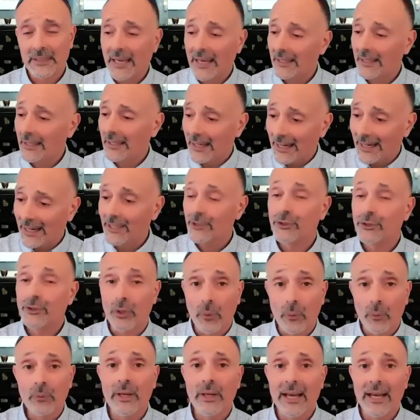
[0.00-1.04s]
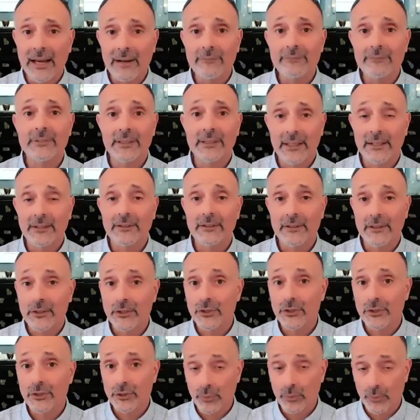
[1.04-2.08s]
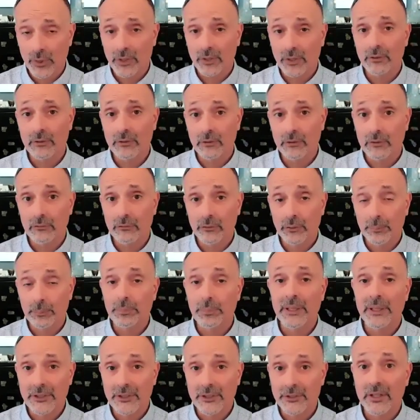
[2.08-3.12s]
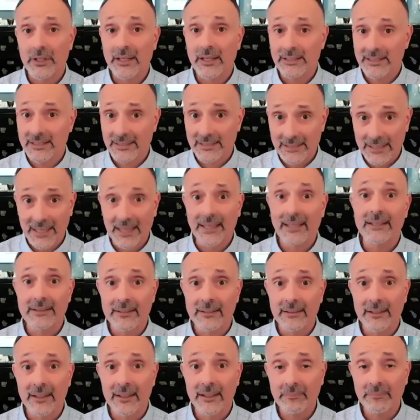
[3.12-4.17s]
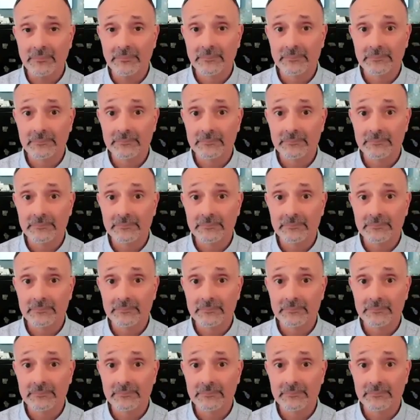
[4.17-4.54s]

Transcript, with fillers: and I don't have to get this joint replaced a second time,